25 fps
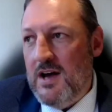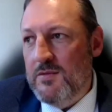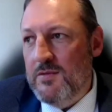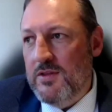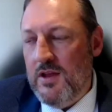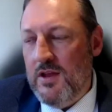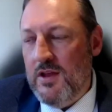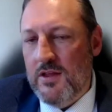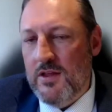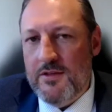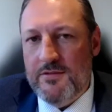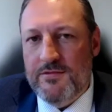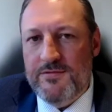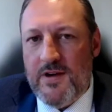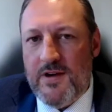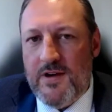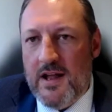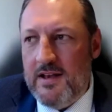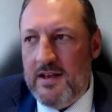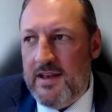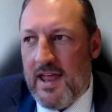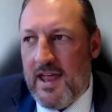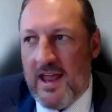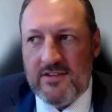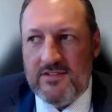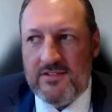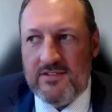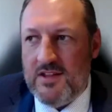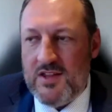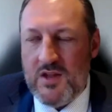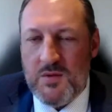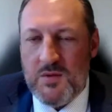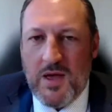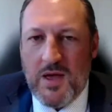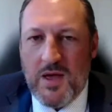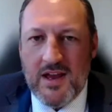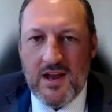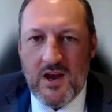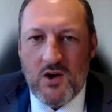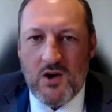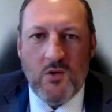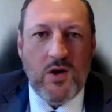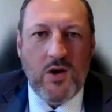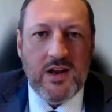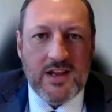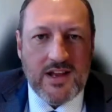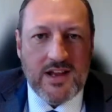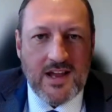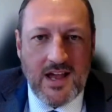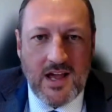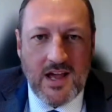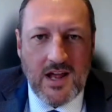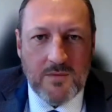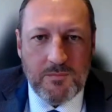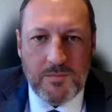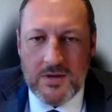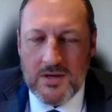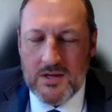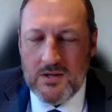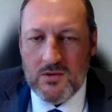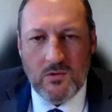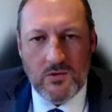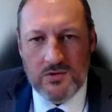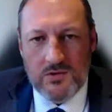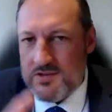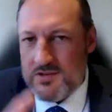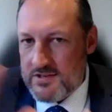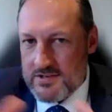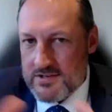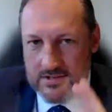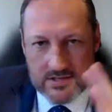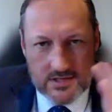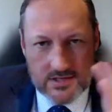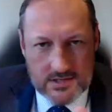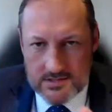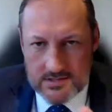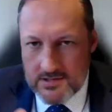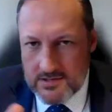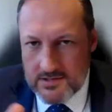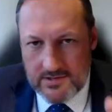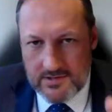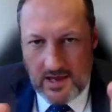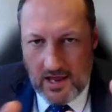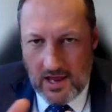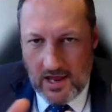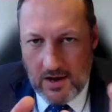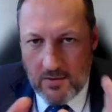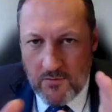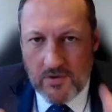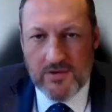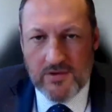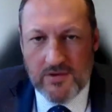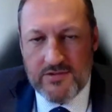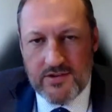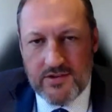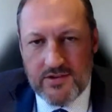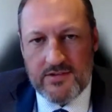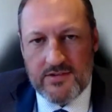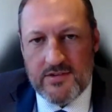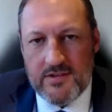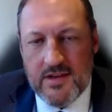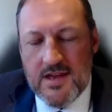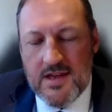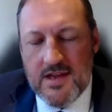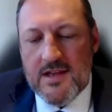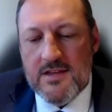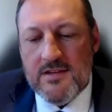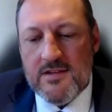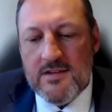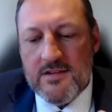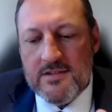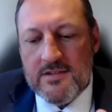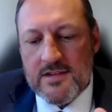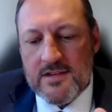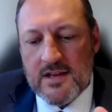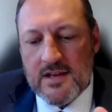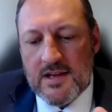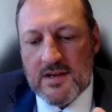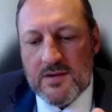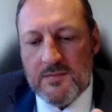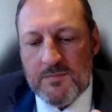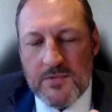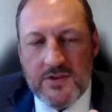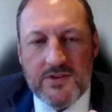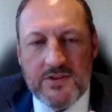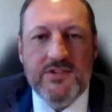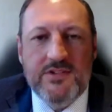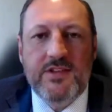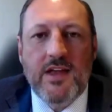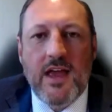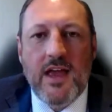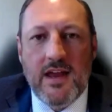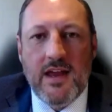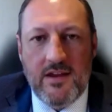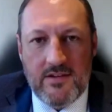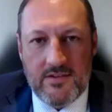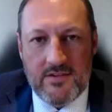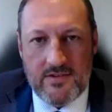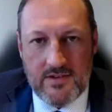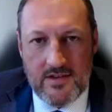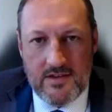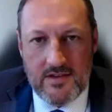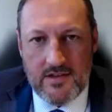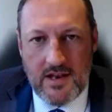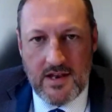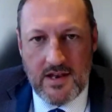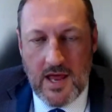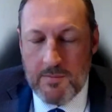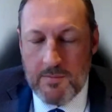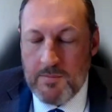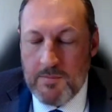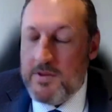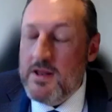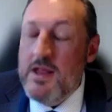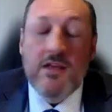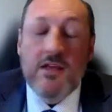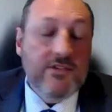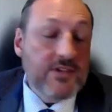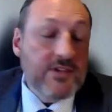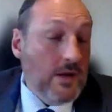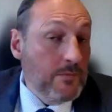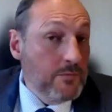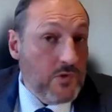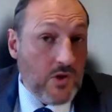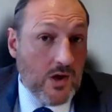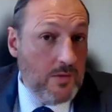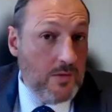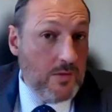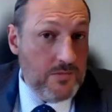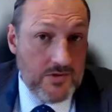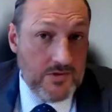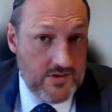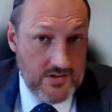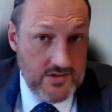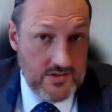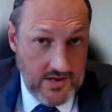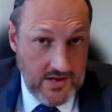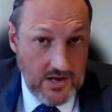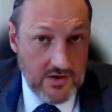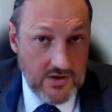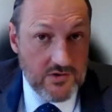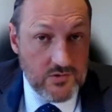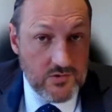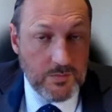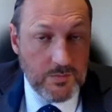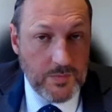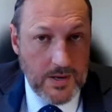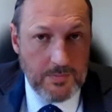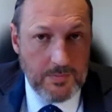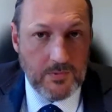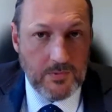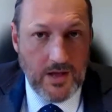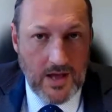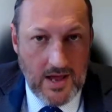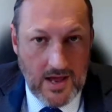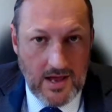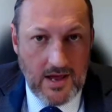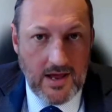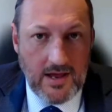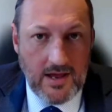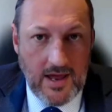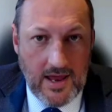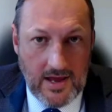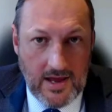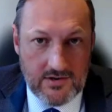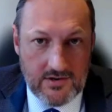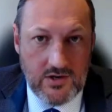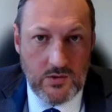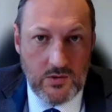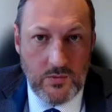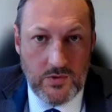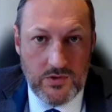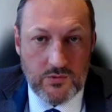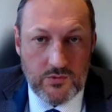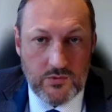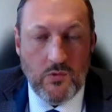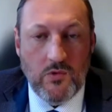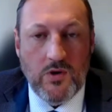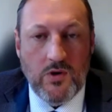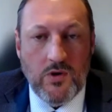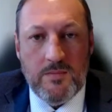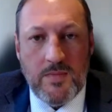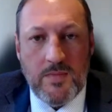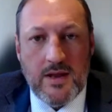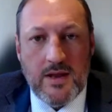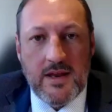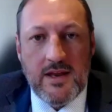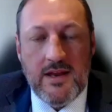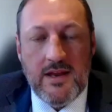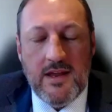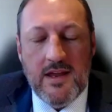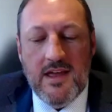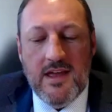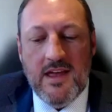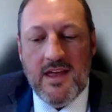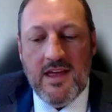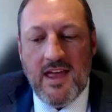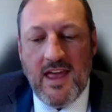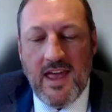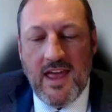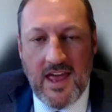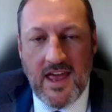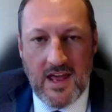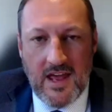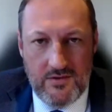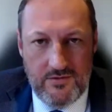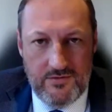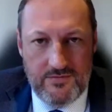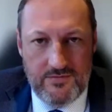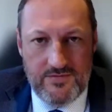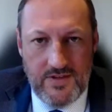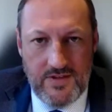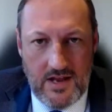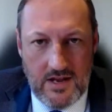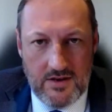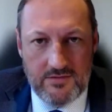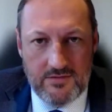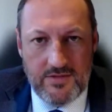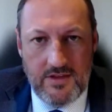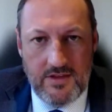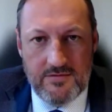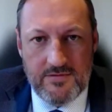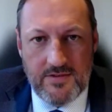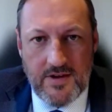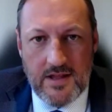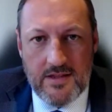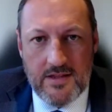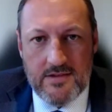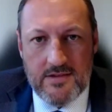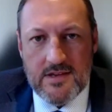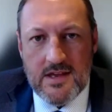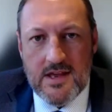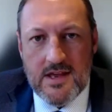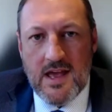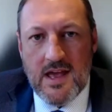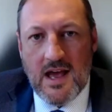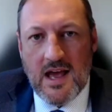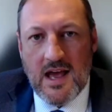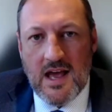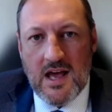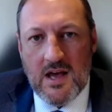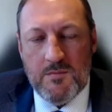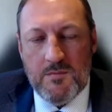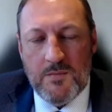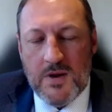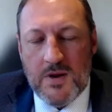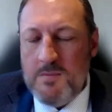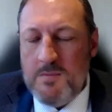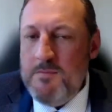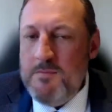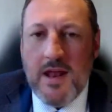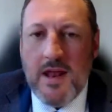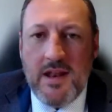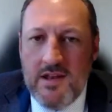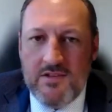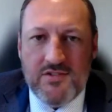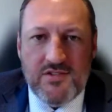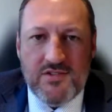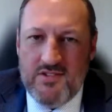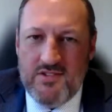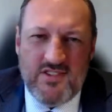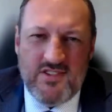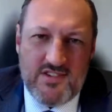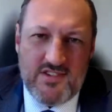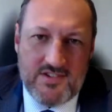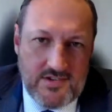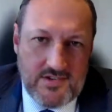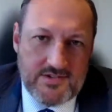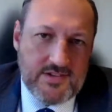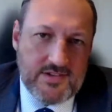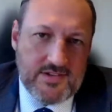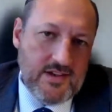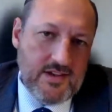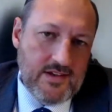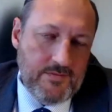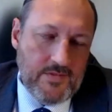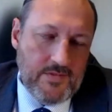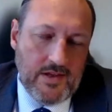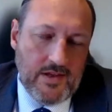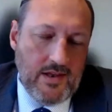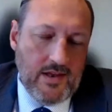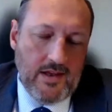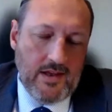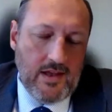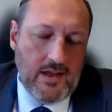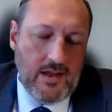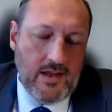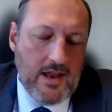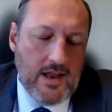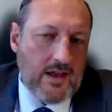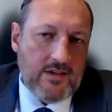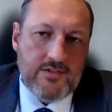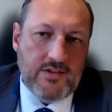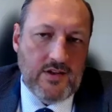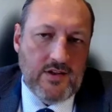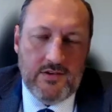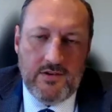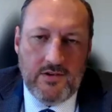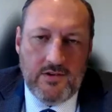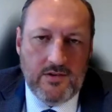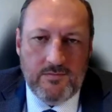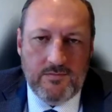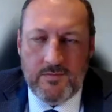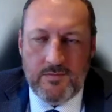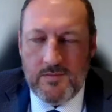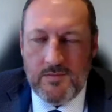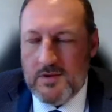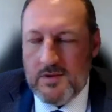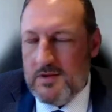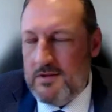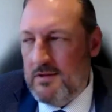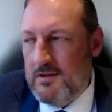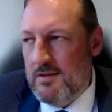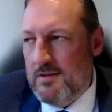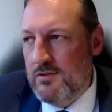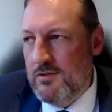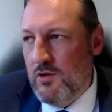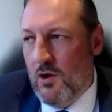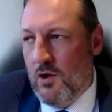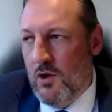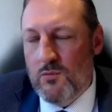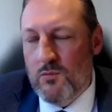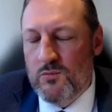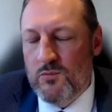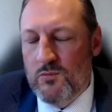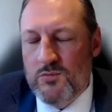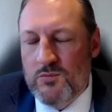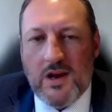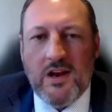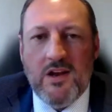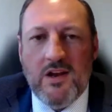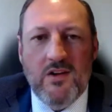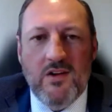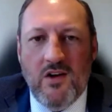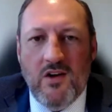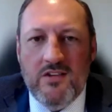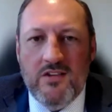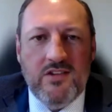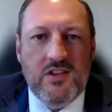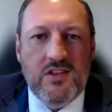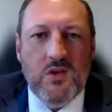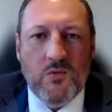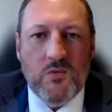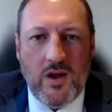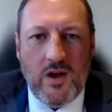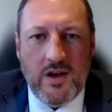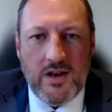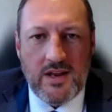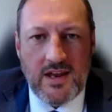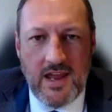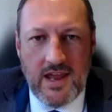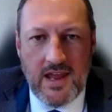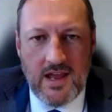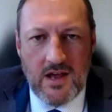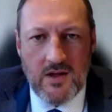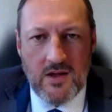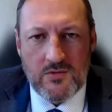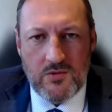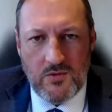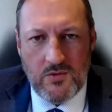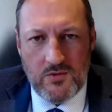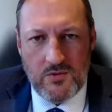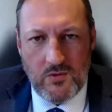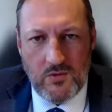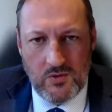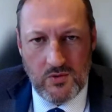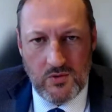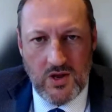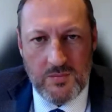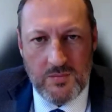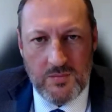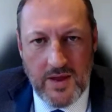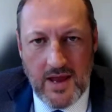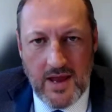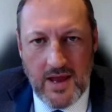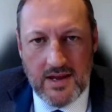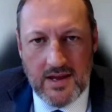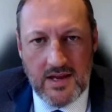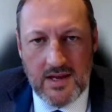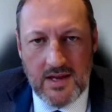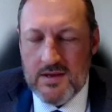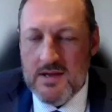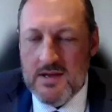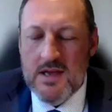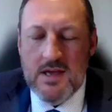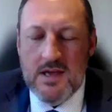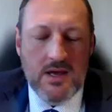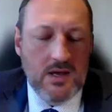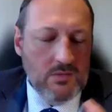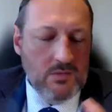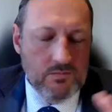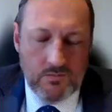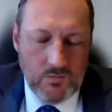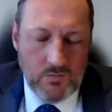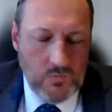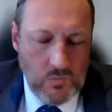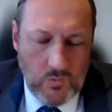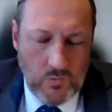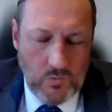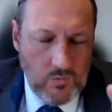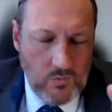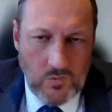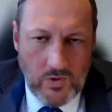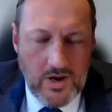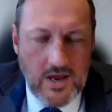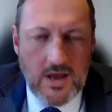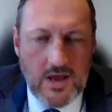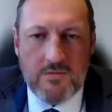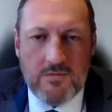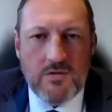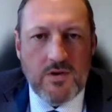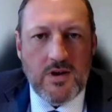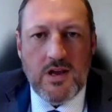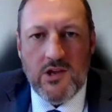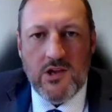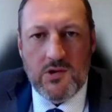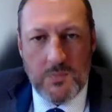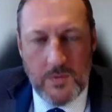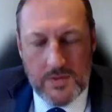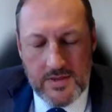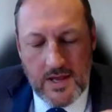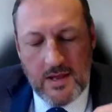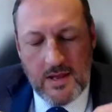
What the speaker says: the fund accidentally paying a credit card bill, or just errors, just mistakes that happen. Sometimes it's intentional. People are actually withdrawing money out of their funds, but in many instances it's just an accident. Not recognizing the right account on online banking, whatever it is, but